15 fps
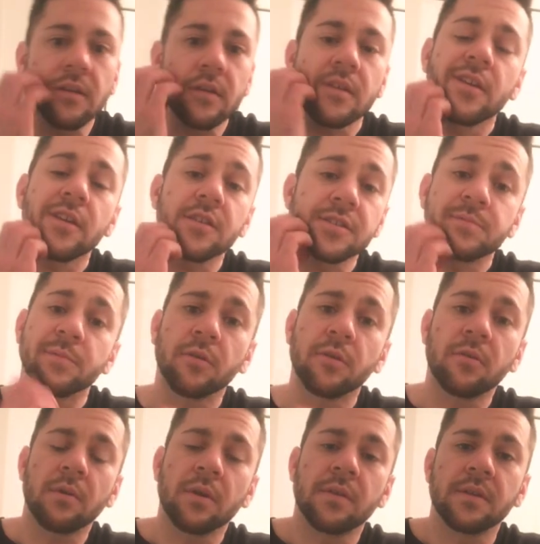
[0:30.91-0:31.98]
he
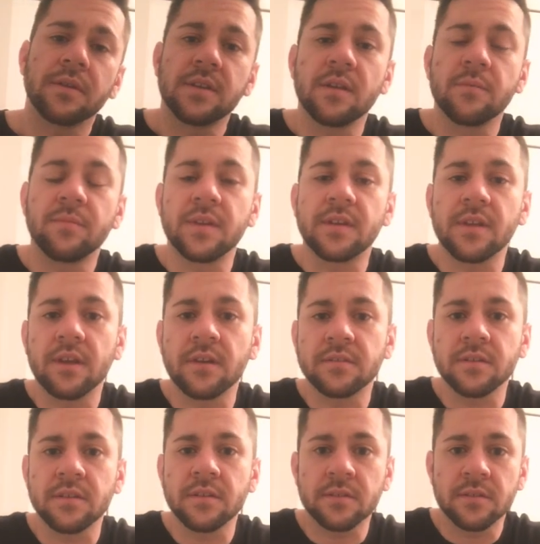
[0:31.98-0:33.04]
spoke with the team in
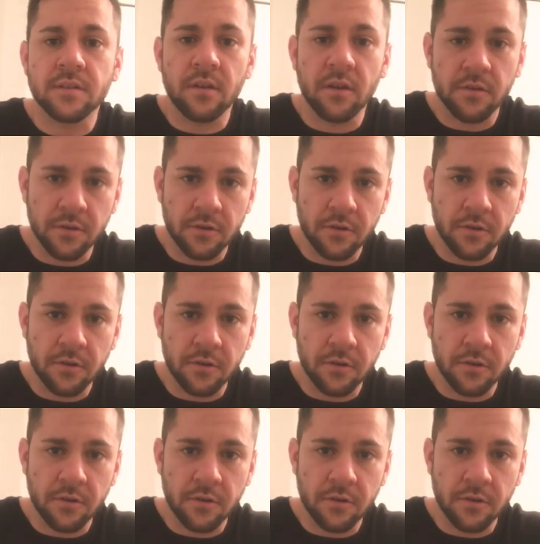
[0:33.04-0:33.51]
Texas, Dr.